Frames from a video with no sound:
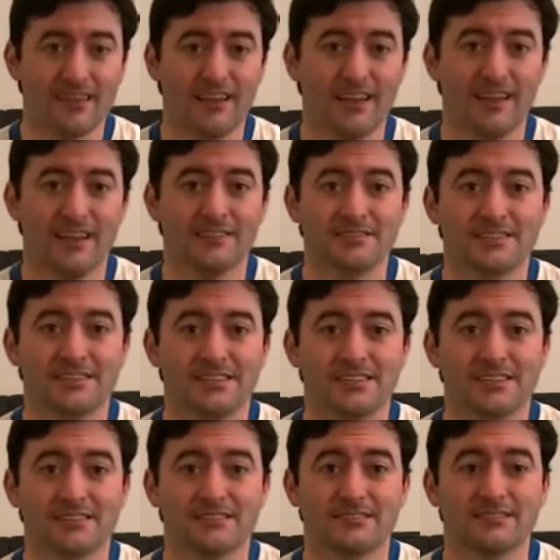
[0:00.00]
And
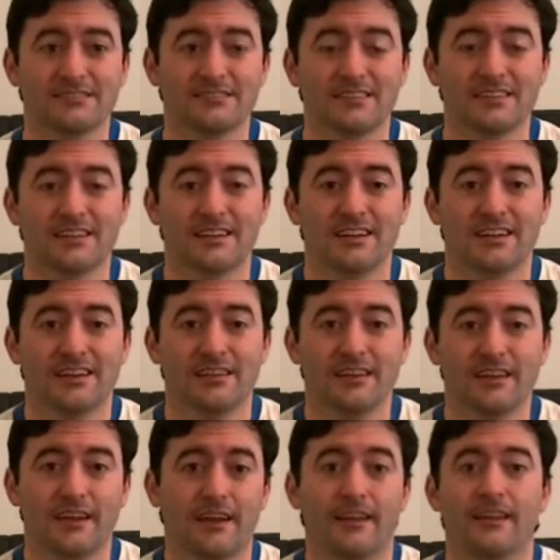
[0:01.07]

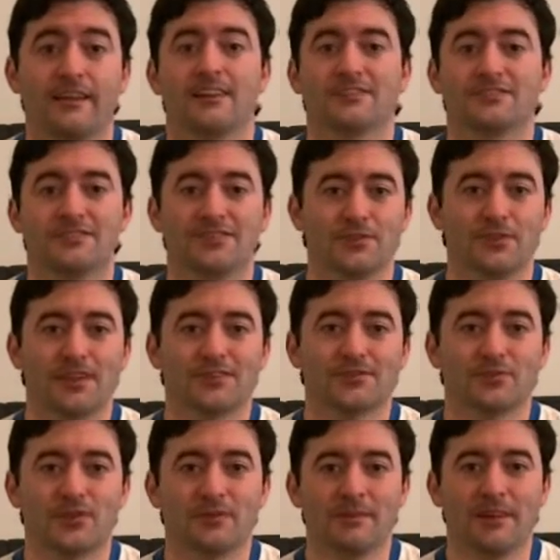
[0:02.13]
yeah, so that's
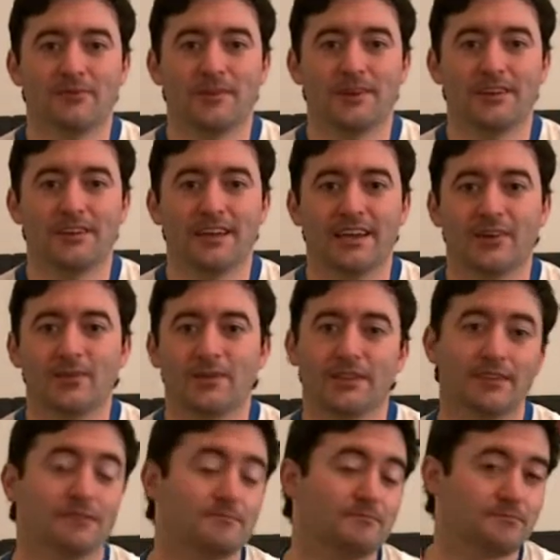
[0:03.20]
where I'm at right now.
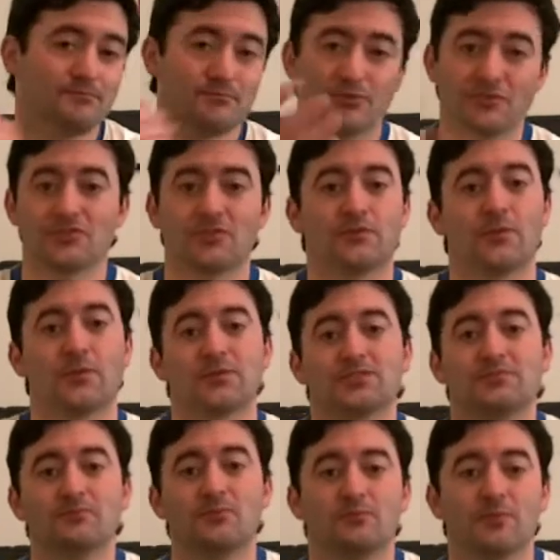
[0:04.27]
And please look forward
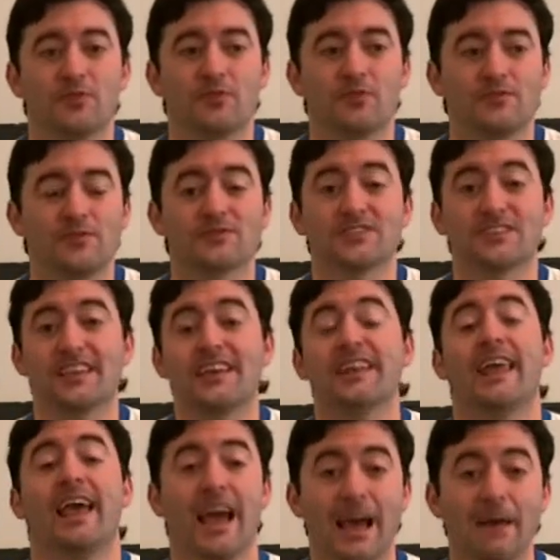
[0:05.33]
to more reviews.
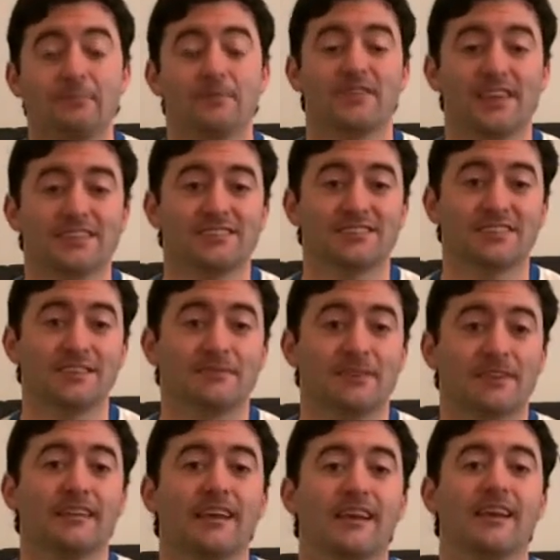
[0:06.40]
Again, Happy
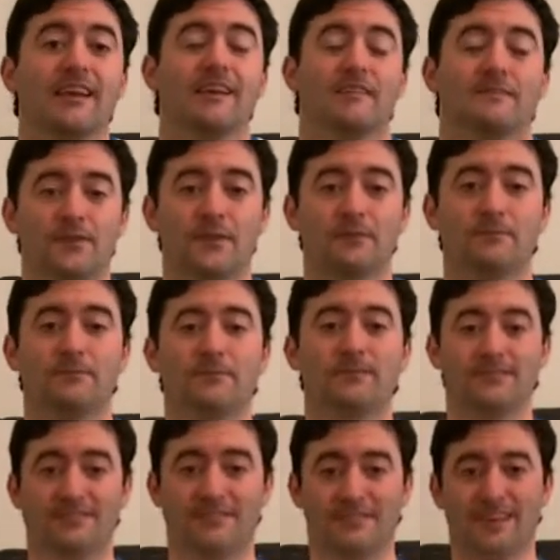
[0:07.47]
Thanksgiving from
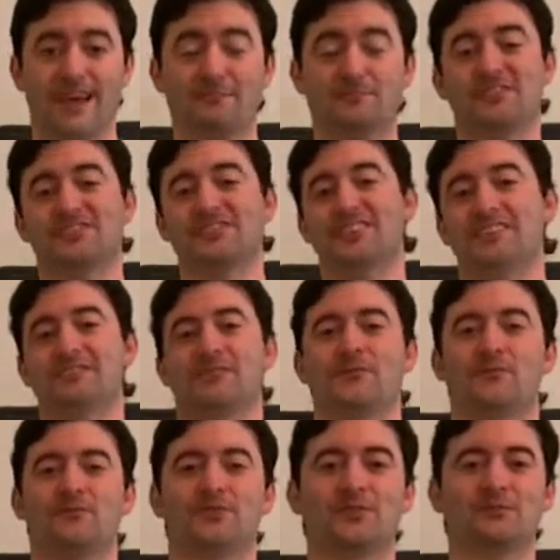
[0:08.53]

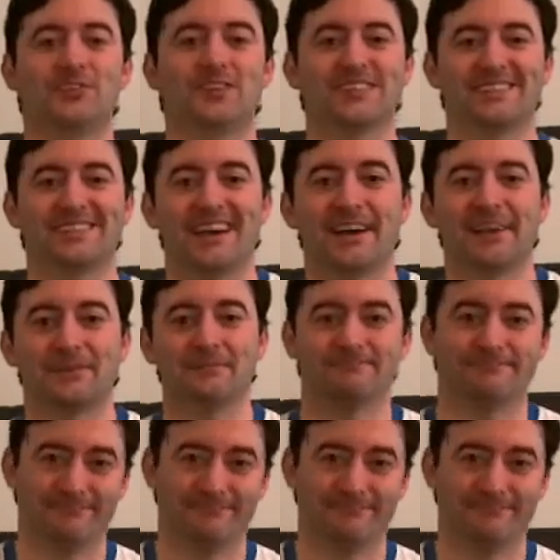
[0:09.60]
Film Crazy Adam.